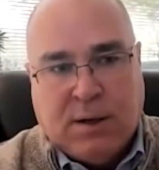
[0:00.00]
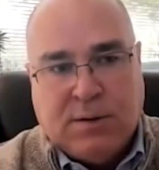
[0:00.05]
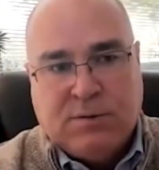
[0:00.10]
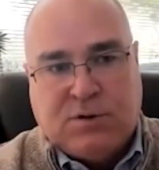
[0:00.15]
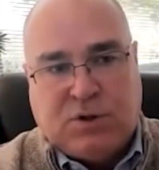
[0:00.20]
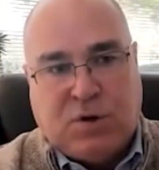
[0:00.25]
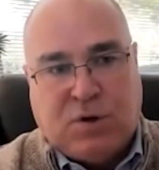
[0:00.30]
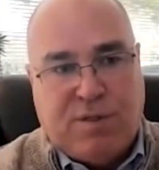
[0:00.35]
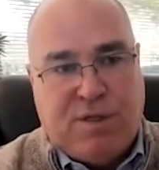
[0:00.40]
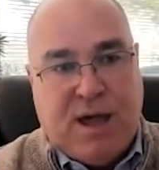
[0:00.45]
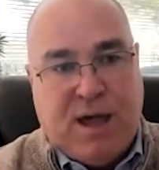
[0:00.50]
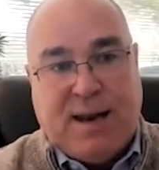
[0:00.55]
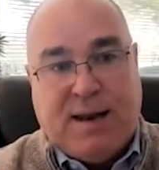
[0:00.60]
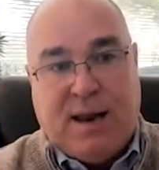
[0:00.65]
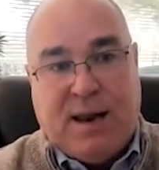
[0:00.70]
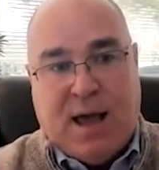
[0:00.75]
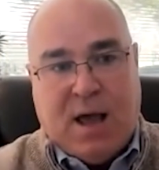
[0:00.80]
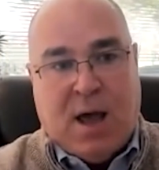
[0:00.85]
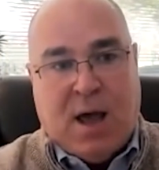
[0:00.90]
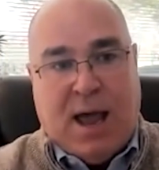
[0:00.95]
to
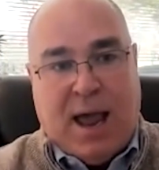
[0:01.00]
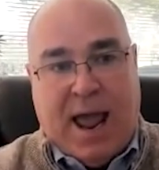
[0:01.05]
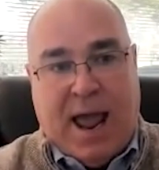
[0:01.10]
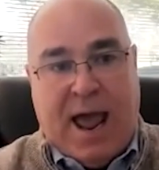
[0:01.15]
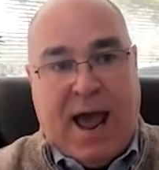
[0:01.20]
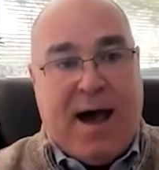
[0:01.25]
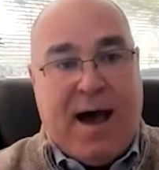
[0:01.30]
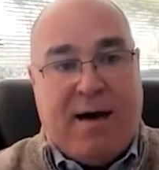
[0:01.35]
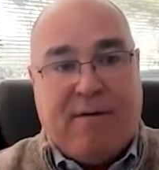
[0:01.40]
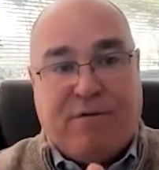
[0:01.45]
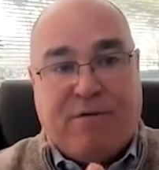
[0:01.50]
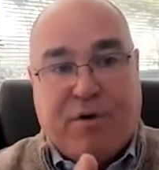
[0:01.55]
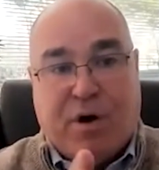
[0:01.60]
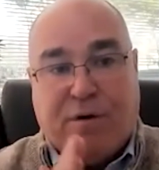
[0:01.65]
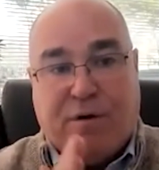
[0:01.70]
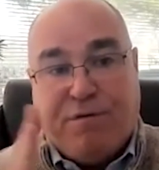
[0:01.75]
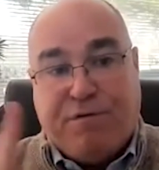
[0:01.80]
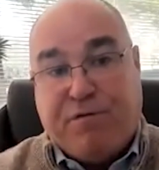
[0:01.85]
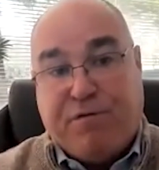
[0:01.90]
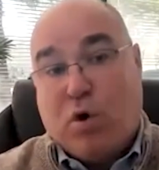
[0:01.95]
then have
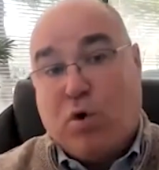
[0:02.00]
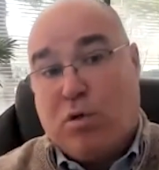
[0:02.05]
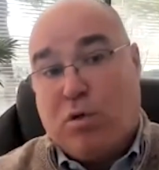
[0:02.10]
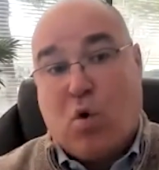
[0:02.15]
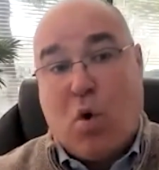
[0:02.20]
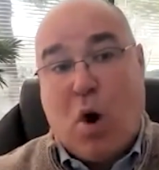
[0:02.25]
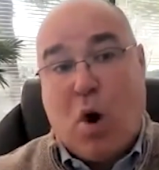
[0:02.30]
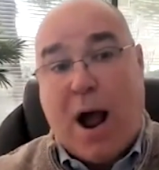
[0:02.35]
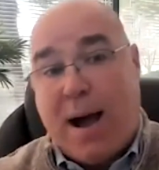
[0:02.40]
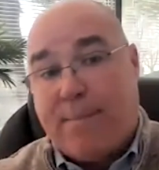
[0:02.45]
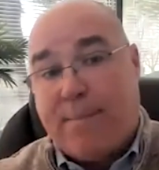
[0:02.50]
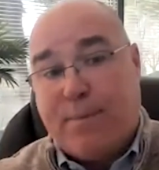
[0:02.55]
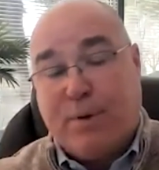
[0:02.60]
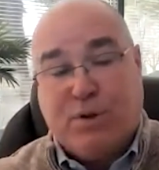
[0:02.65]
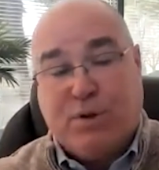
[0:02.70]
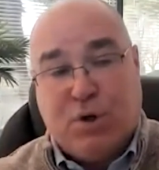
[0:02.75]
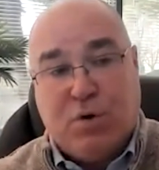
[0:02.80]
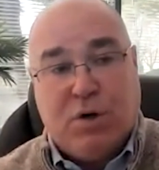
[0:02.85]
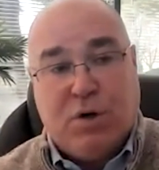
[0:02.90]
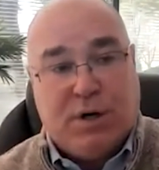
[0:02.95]
further
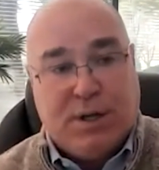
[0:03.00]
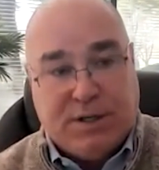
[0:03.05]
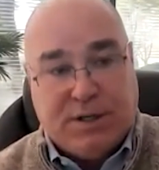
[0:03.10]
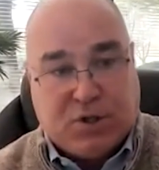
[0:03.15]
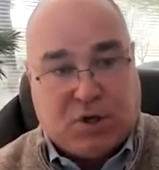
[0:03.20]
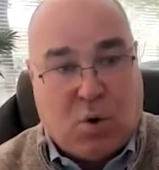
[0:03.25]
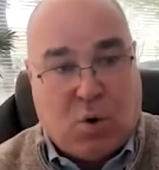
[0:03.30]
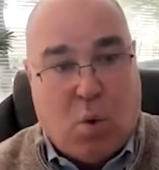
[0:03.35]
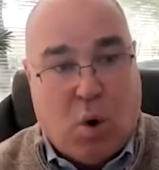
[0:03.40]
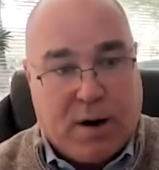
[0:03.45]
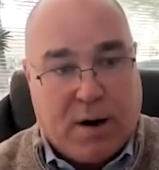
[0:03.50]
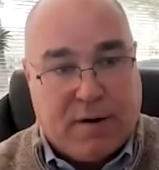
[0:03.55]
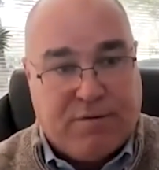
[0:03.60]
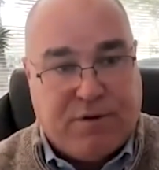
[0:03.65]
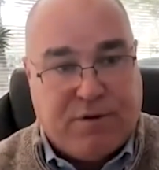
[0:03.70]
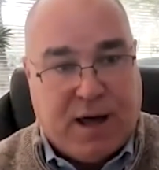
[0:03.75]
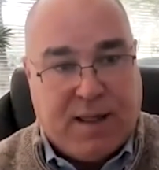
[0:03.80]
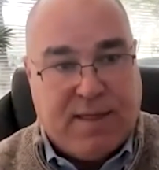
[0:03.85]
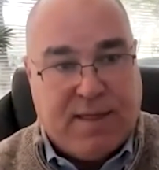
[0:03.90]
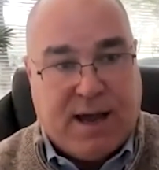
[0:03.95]
opportunities to
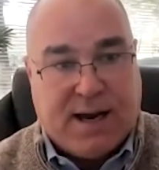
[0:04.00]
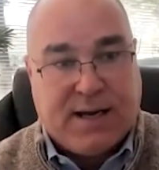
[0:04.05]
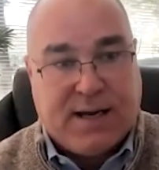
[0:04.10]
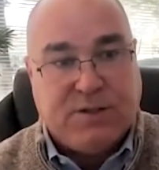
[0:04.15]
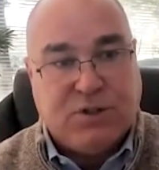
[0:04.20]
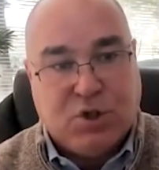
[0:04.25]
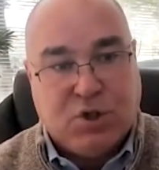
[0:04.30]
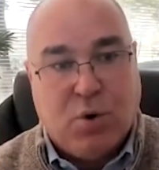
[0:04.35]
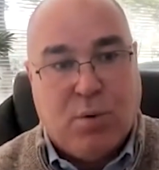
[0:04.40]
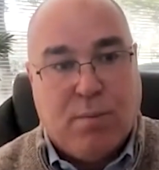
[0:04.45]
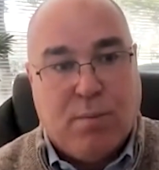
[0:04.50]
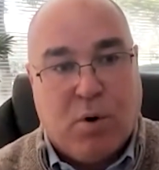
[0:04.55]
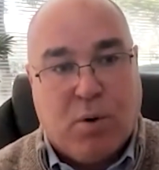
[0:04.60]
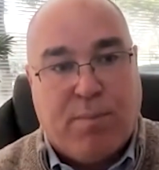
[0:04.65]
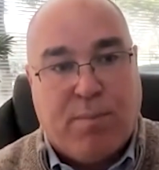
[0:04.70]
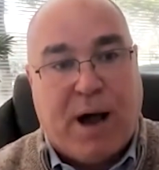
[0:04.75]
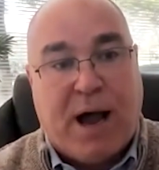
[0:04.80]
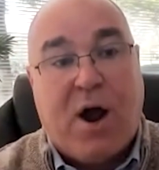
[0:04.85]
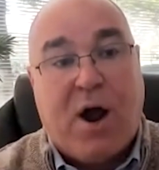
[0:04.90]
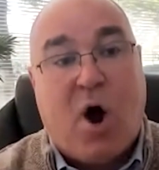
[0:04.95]
quantify that consumer
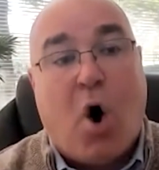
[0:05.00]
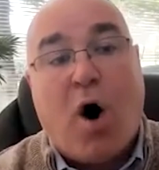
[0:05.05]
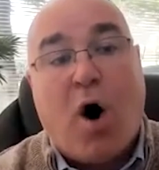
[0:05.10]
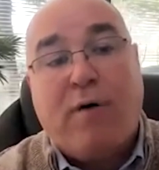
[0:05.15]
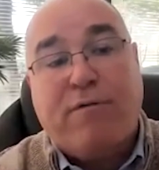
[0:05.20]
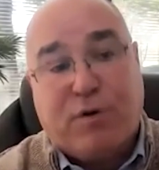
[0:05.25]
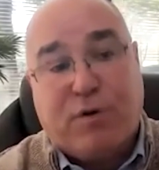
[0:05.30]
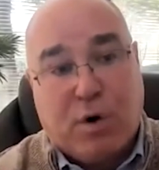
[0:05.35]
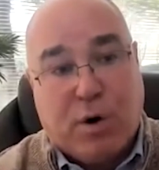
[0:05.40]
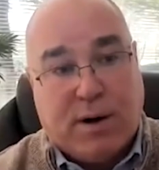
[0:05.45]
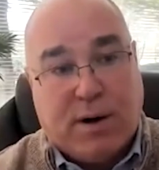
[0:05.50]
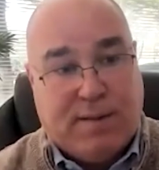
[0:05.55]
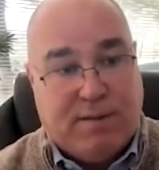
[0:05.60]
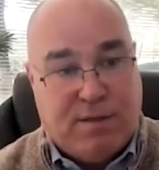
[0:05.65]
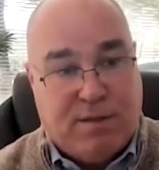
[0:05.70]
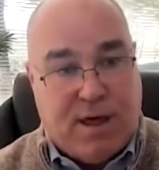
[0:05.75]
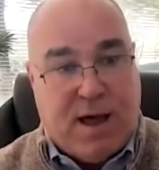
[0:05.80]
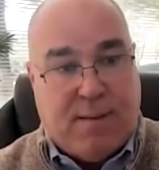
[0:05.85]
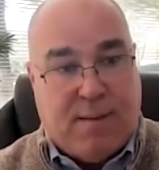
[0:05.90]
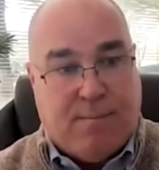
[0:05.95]
by offering
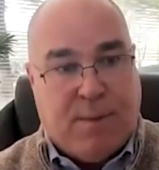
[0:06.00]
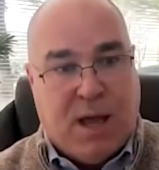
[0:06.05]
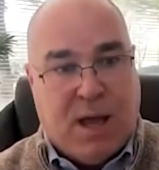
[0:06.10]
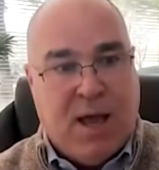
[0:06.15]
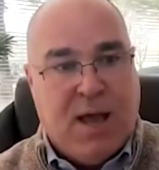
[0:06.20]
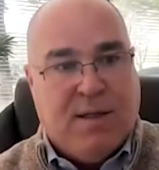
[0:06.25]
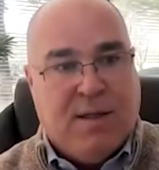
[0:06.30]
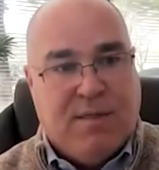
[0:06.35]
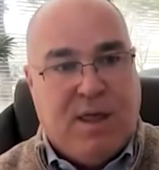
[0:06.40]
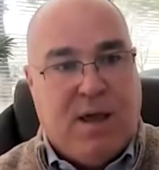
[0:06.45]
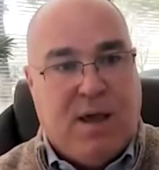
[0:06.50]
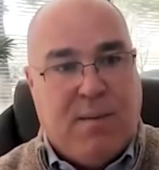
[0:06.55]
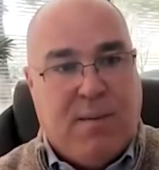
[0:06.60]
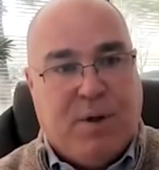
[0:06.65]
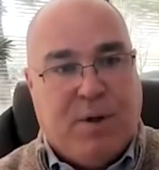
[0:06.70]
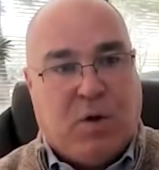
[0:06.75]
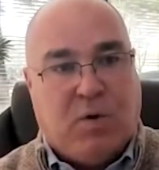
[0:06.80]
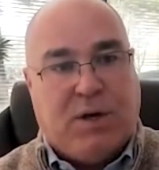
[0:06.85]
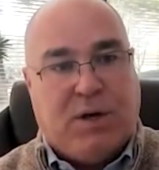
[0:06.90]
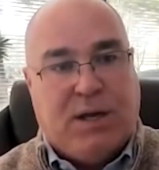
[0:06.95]
them the
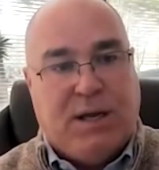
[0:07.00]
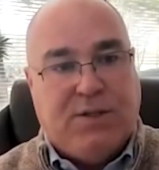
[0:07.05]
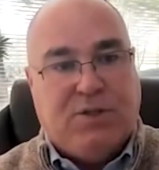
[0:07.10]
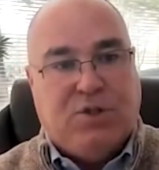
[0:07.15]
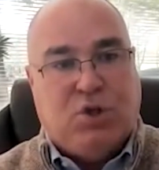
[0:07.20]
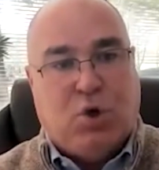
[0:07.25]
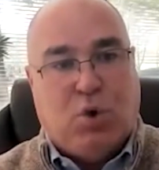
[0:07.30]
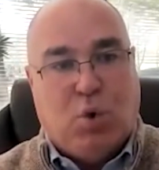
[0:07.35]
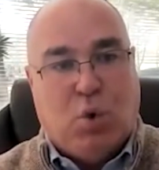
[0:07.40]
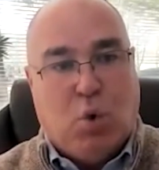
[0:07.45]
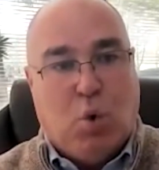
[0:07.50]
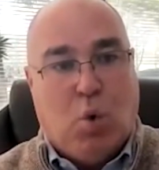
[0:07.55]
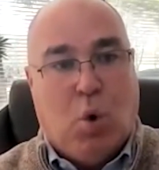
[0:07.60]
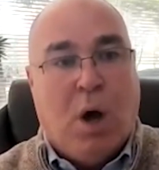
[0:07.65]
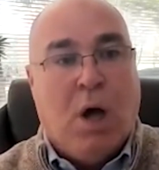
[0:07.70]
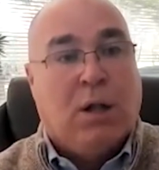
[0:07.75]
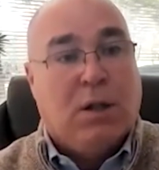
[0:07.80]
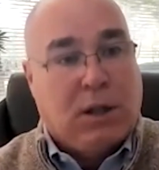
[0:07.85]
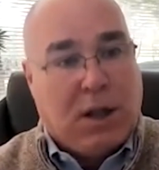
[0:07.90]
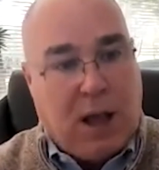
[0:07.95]
ability to
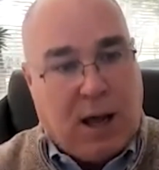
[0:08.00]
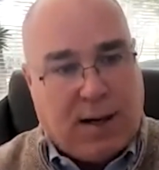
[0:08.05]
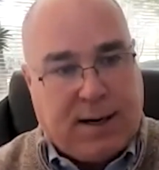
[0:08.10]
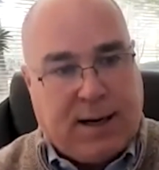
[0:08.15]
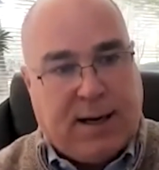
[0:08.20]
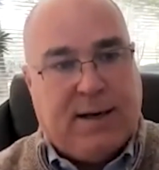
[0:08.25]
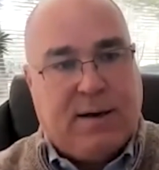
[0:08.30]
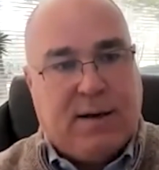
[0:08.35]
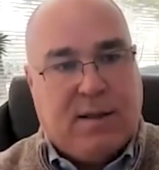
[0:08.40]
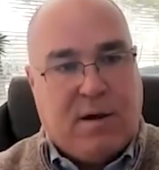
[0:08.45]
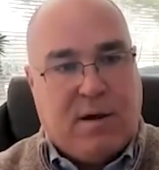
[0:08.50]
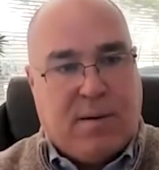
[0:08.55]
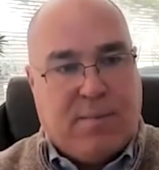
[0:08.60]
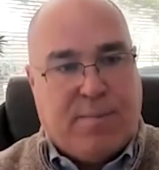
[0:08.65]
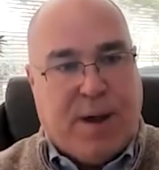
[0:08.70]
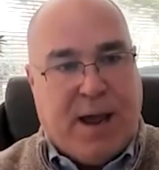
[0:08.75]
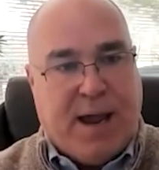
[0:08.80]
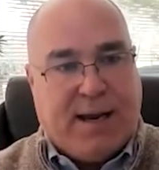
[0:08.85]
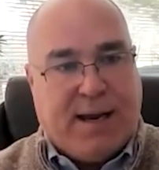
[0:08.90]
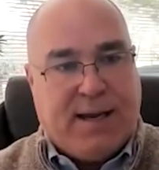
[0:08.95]
log into their
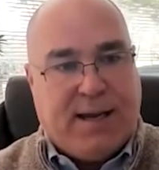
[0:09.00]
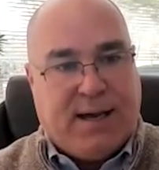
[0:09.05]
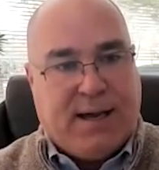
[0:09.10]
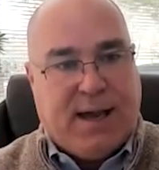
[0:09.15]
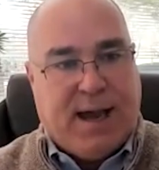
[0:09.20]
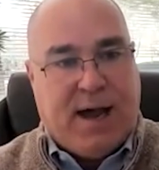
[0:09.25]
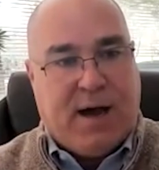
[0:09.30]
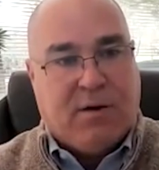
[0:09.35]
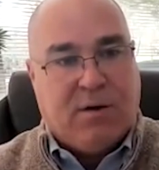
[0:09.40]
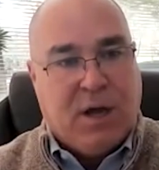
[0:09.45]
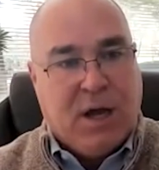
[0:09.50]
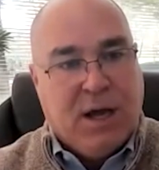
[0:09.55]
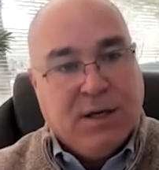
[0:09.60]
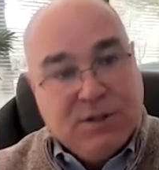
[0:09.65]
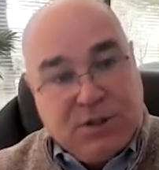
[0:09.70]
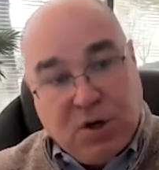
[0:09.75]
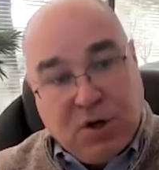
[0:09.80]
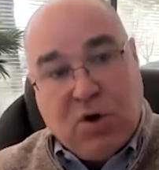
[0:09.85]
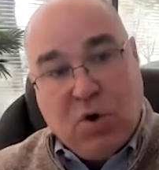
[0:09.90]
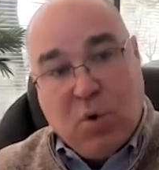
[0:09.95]
bank account,
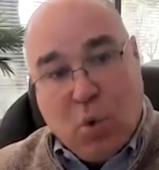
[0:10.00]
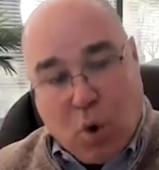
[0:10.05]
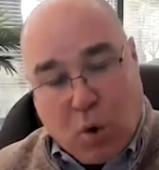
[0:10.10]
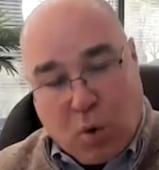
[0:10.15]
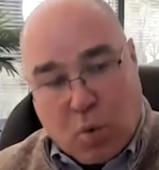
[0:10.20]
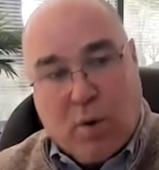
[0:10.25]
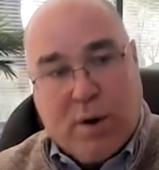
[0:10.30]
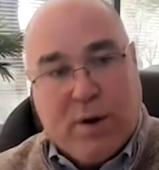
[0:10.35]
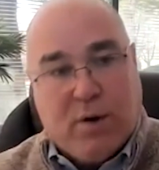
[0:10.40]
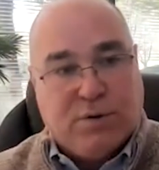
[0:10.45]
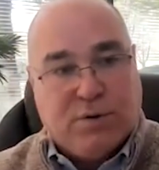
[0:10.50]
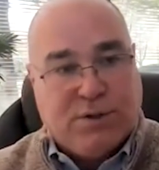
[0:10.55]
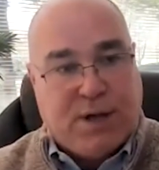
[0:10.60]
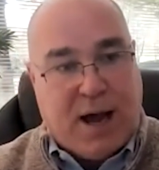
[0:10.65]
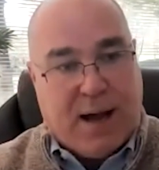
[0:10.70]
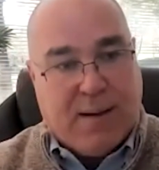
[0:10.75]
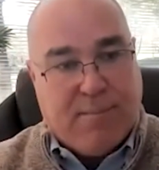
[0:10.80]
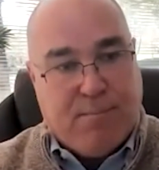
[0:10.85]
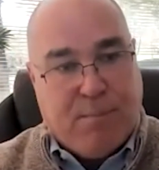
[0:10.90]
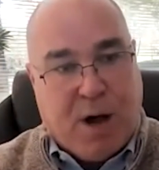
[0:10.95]
to do a
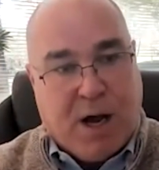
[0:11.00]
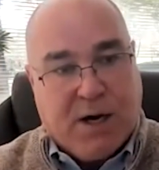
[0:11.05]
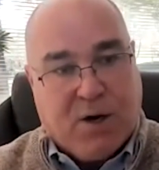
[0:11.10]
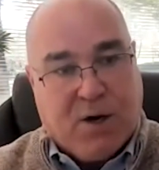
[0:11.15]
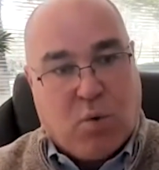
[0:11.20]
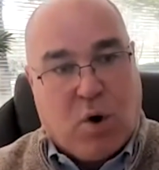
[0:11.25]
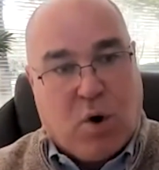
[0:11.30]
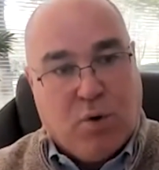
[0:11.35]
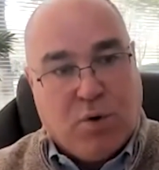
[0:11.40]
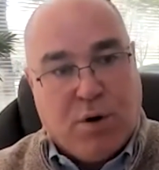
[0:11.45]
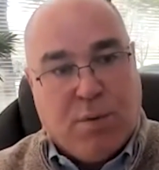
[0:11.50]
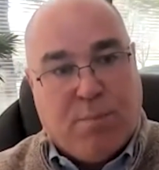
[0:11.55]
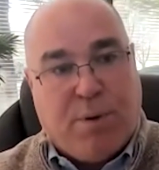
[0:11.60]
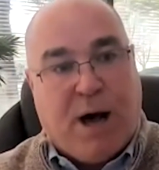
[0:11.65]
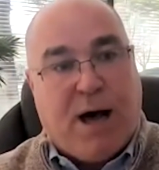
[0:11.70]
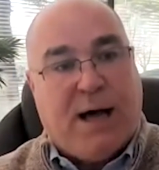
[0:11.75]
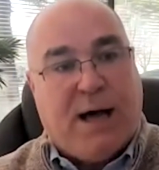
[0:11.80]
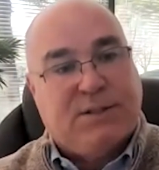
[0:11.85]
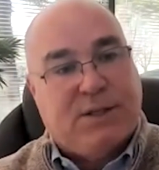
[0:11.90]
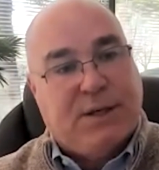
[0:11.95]
real-time micro
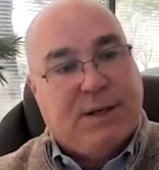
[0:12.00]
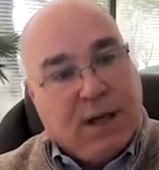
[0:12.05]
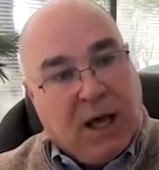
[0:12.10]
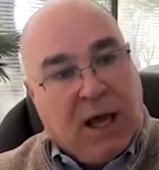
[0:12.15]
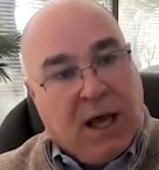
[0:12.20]
deposit,